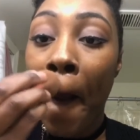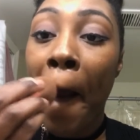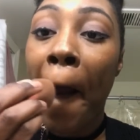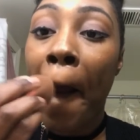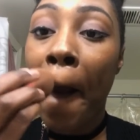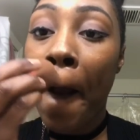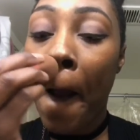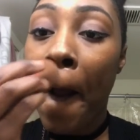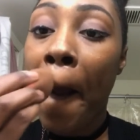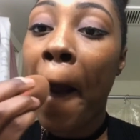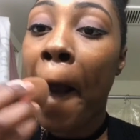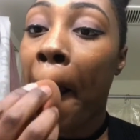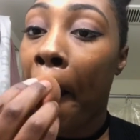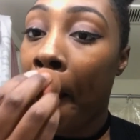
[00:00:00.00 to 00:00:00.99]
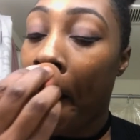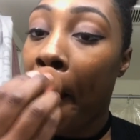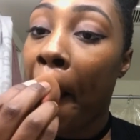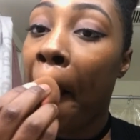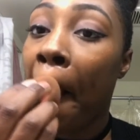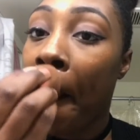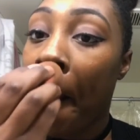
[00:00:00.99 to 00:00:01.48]

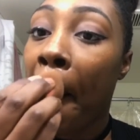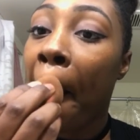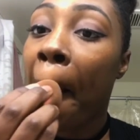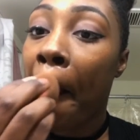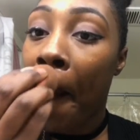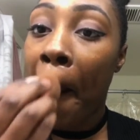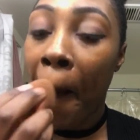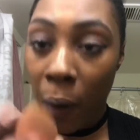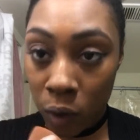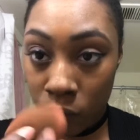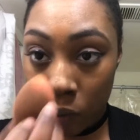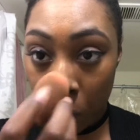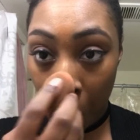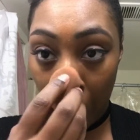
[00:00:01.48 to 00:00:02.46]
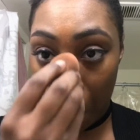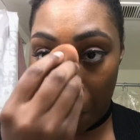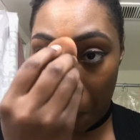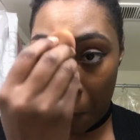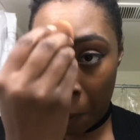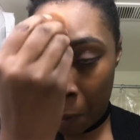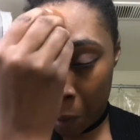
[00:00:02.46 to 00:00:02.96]

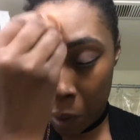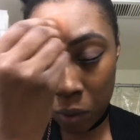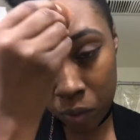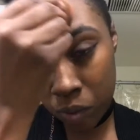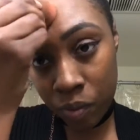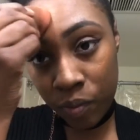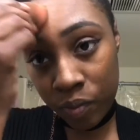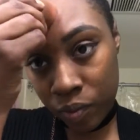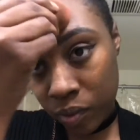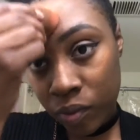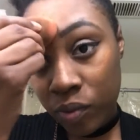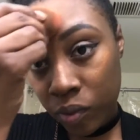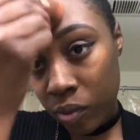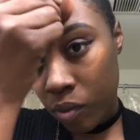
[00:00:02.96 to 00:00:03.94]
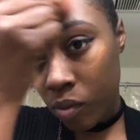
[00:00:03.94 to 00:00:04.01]
Nobody speaks.